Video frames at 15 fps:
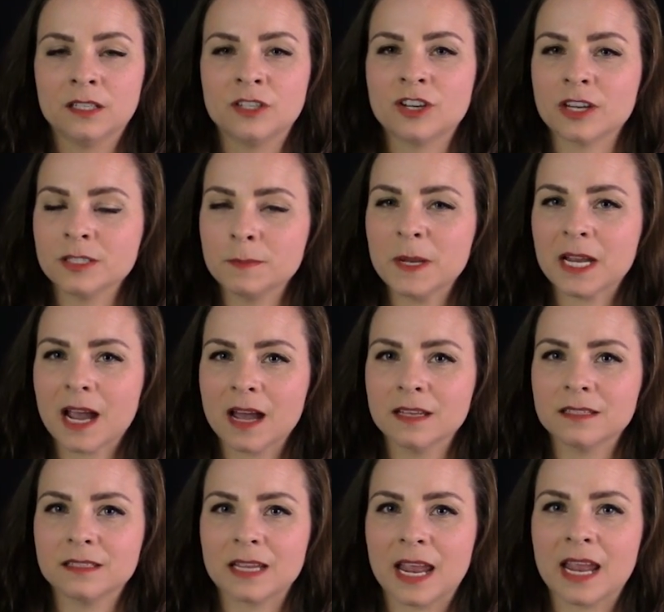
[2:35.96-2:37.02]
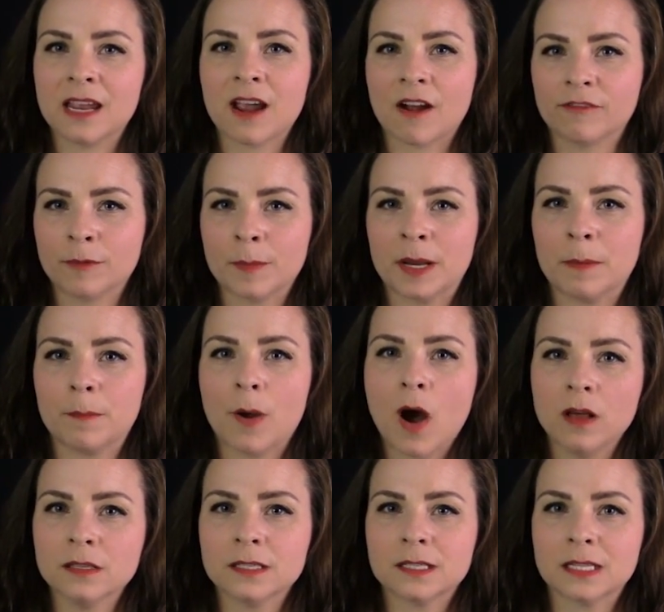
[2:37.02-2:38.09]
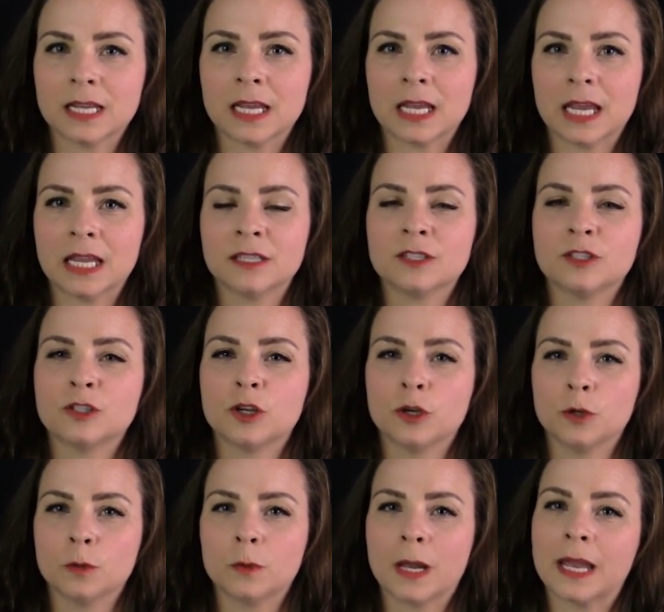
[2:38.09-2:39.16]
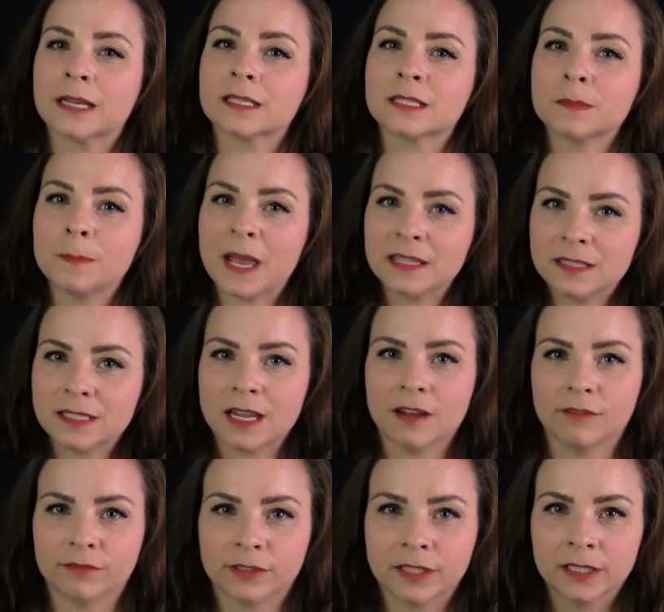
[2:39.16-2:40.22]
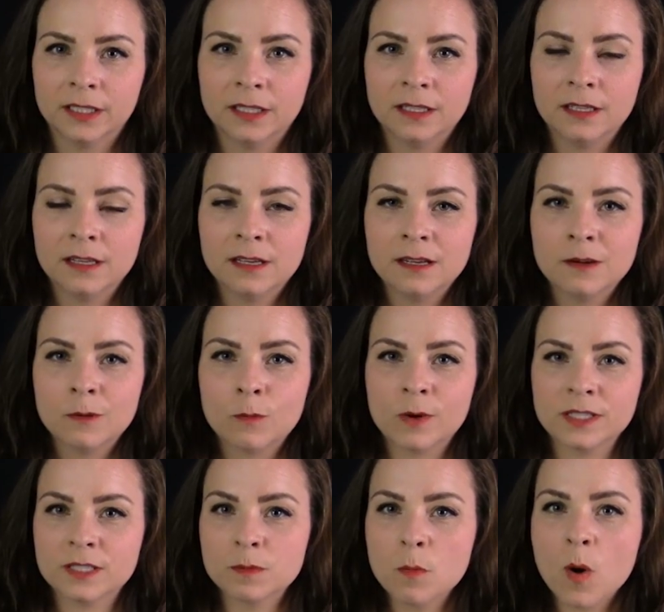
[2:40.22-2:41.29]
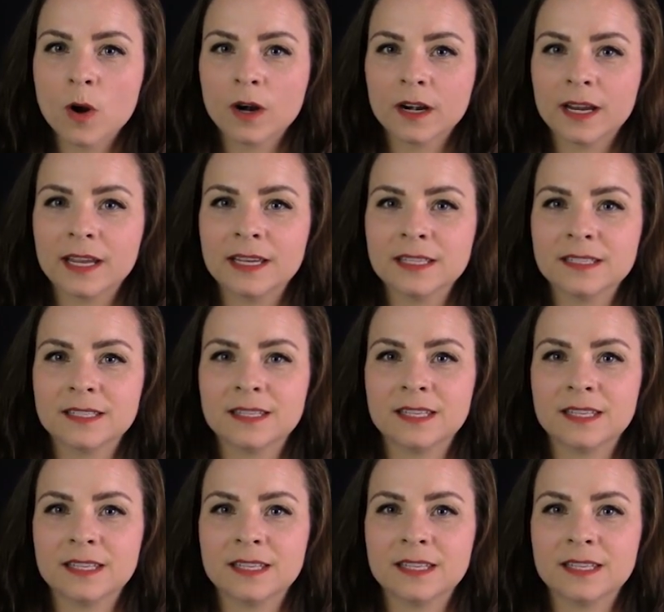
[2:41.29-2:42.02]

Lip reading: just because a government policy is too expensive. What's more is